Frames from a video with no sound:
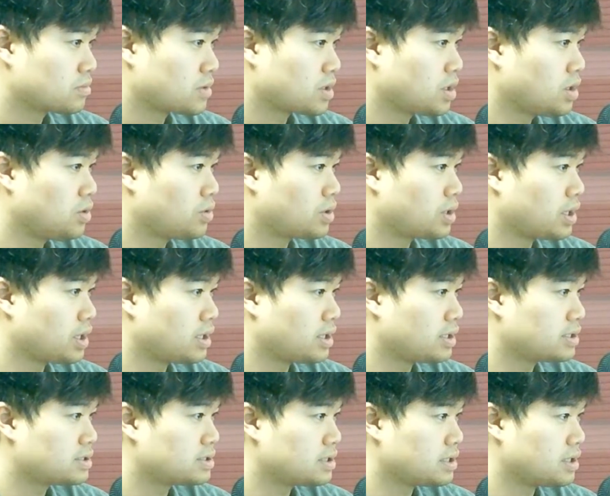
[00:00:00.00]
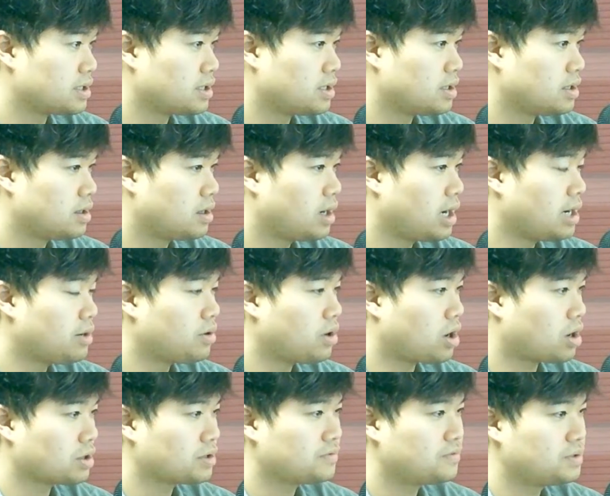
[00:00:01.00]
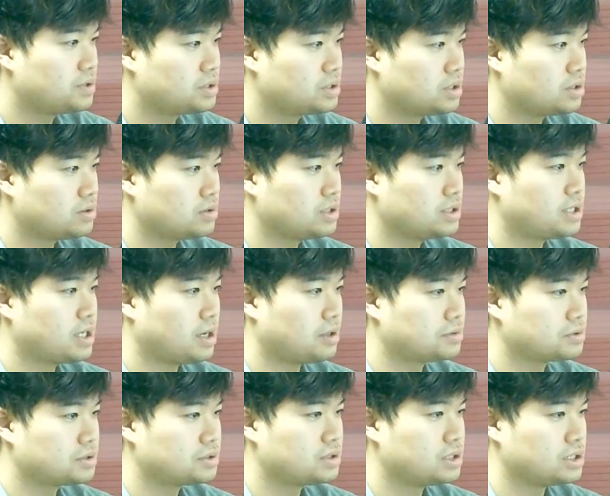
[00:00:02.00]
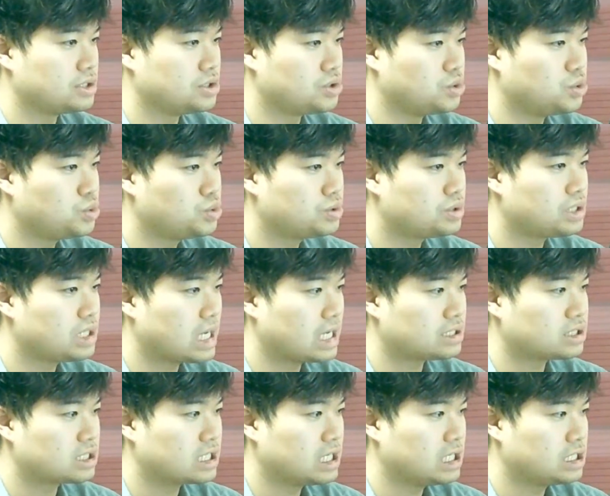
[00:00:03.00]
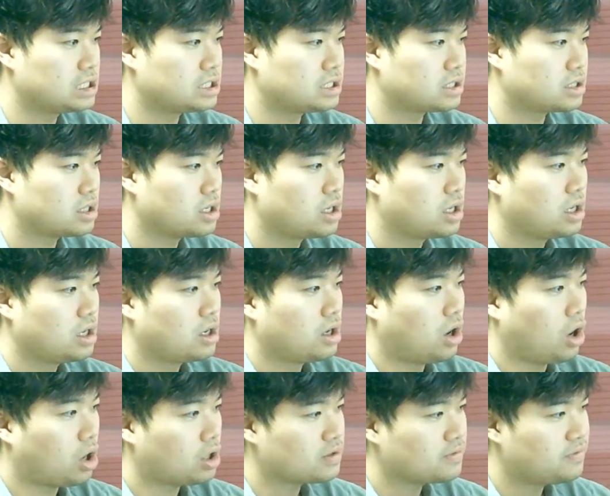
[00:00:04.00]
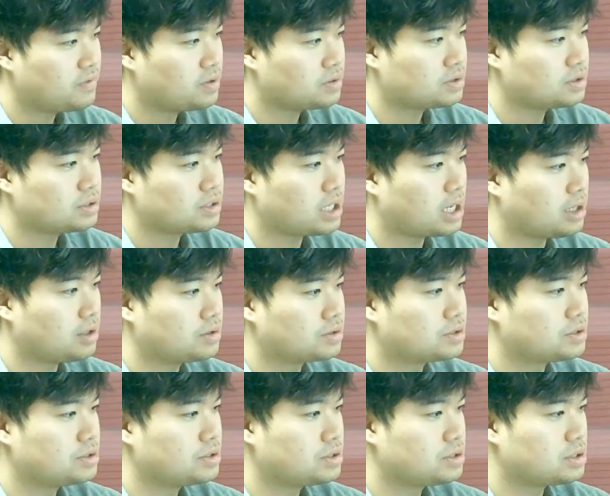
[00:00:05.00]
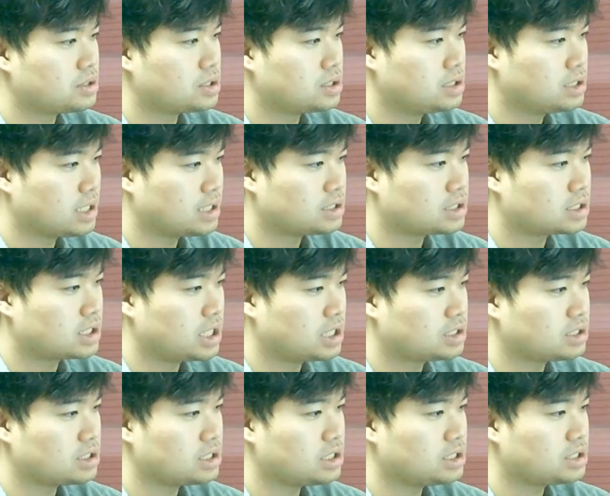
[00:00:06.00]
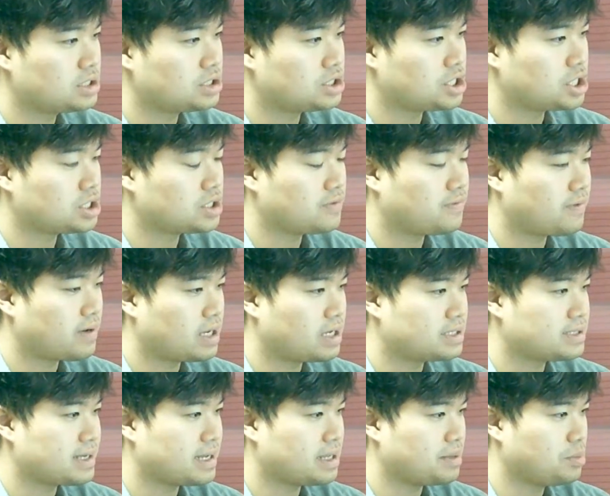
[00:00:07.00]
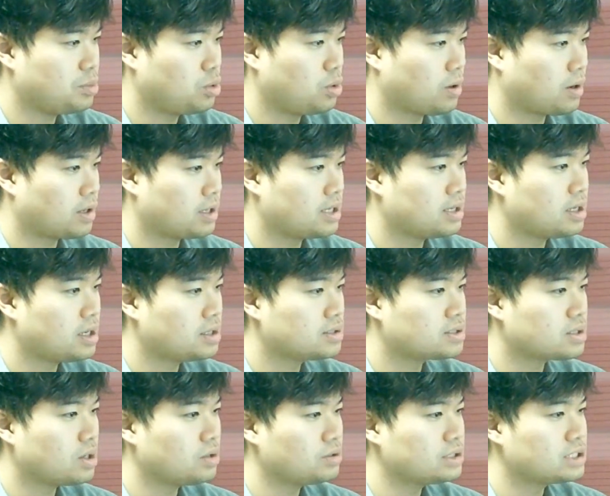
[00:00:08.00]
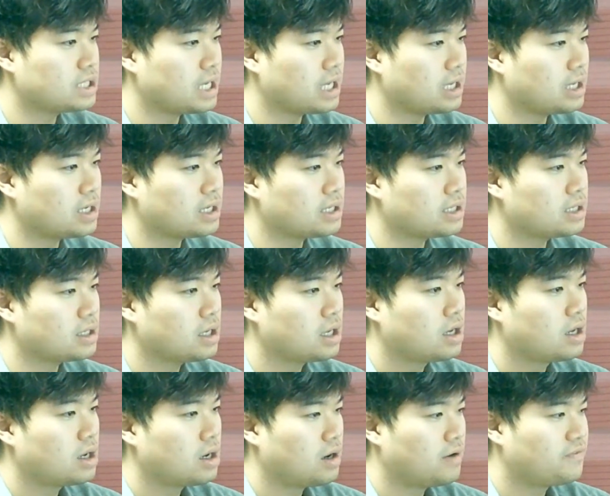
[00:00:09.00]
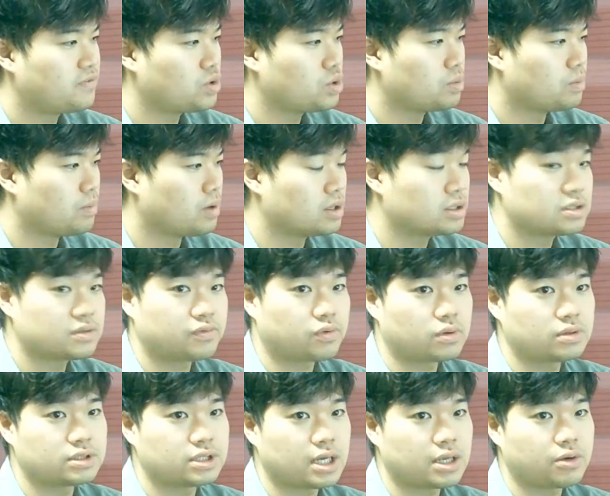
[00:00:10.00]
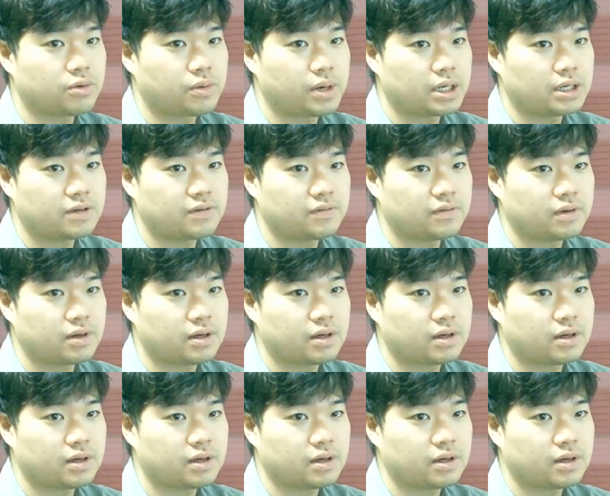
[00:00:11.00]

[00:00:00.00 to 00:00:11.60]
Okay, let's see. How artificial intelligence is used in education. Artificial intelligence in education isn't just a fantasy anymore. It's only taken a few months for generative,